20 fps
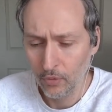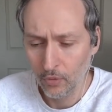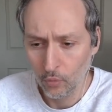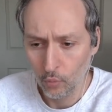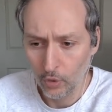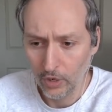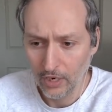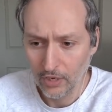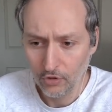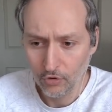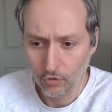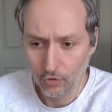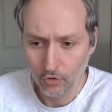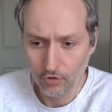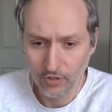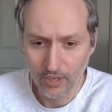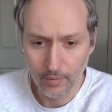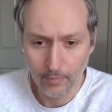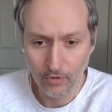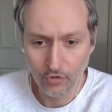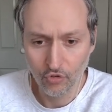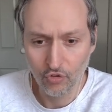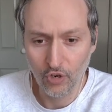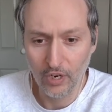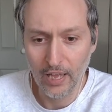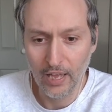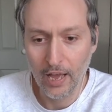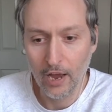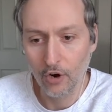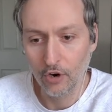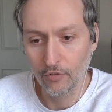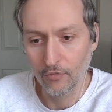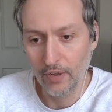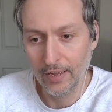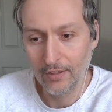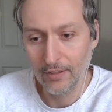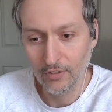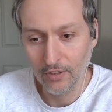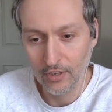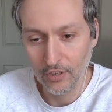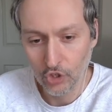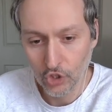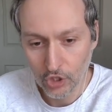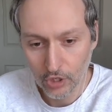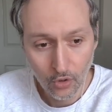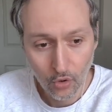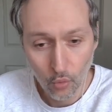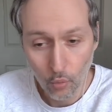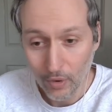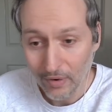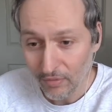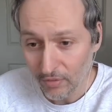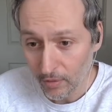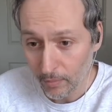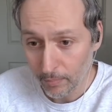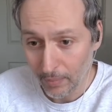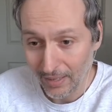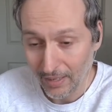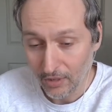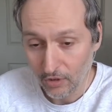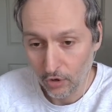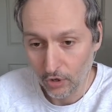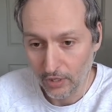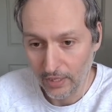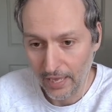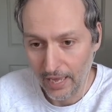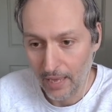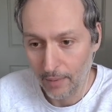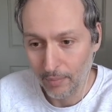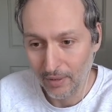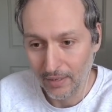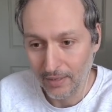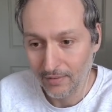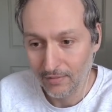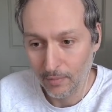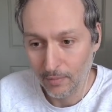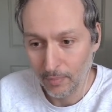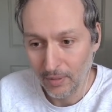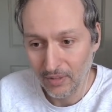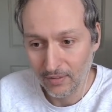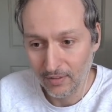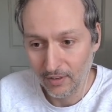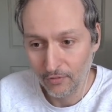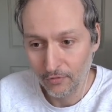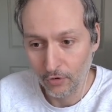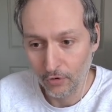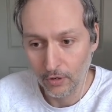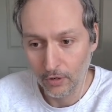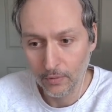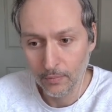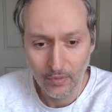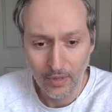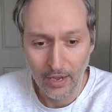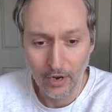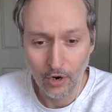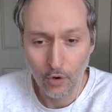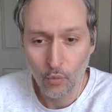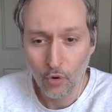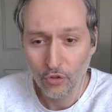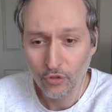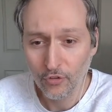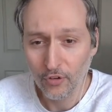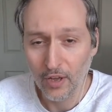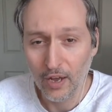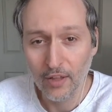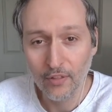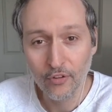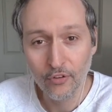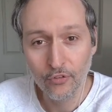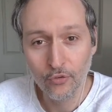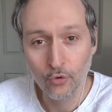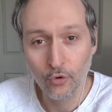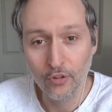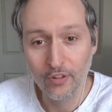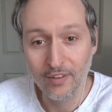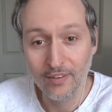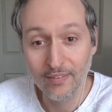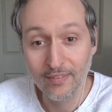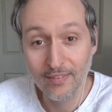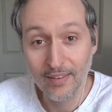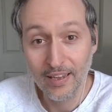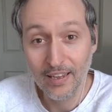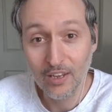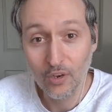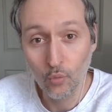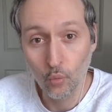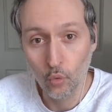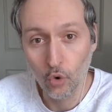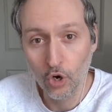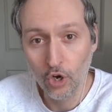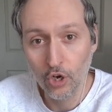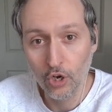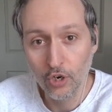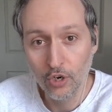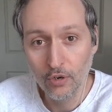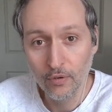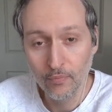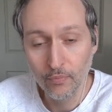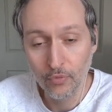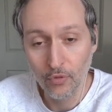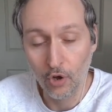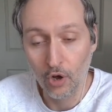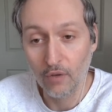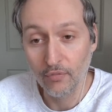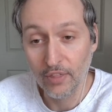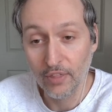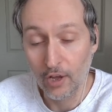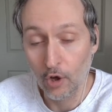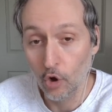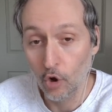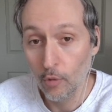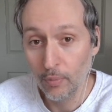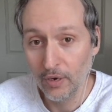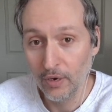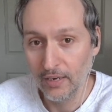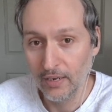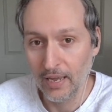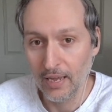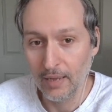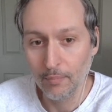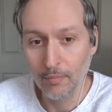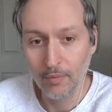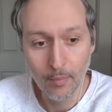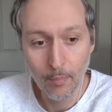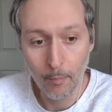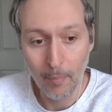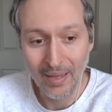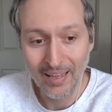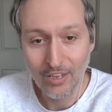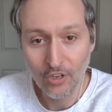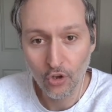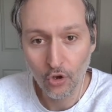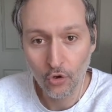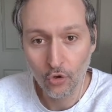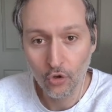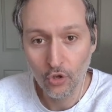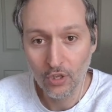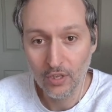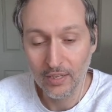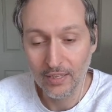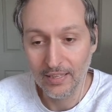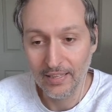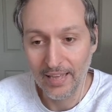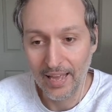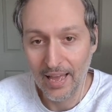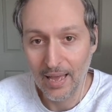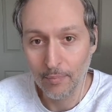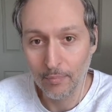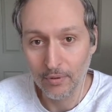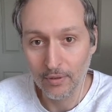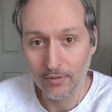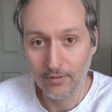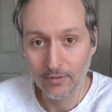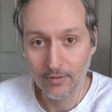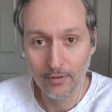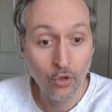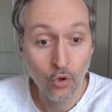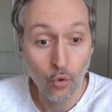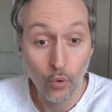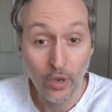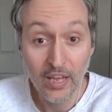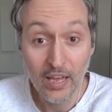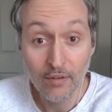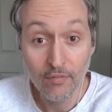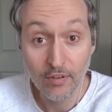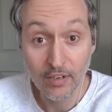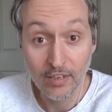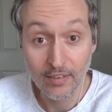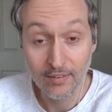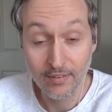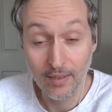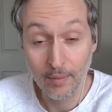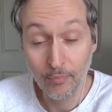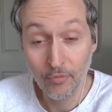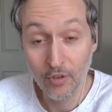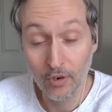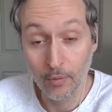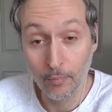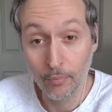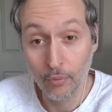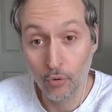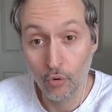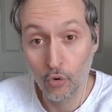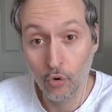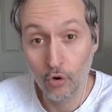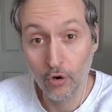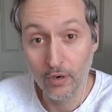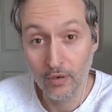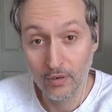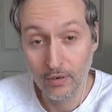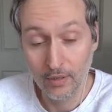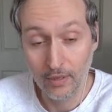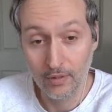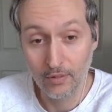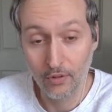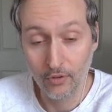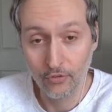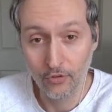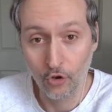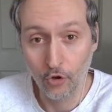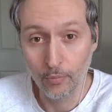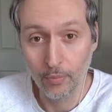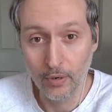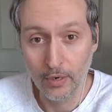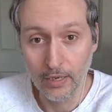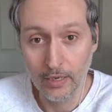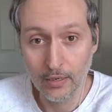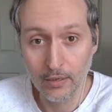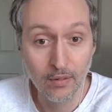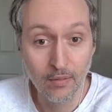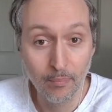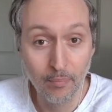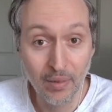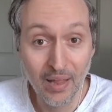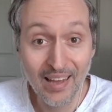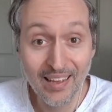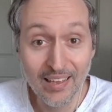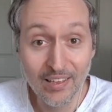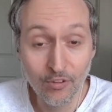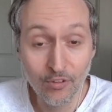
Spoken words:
We need to demonstrate our advantage. With the Benko Gambit, it's a bit different. And I want to underscore the second word of that opening name, Benko Gambit. We have accepted a pawn in this opening. Black has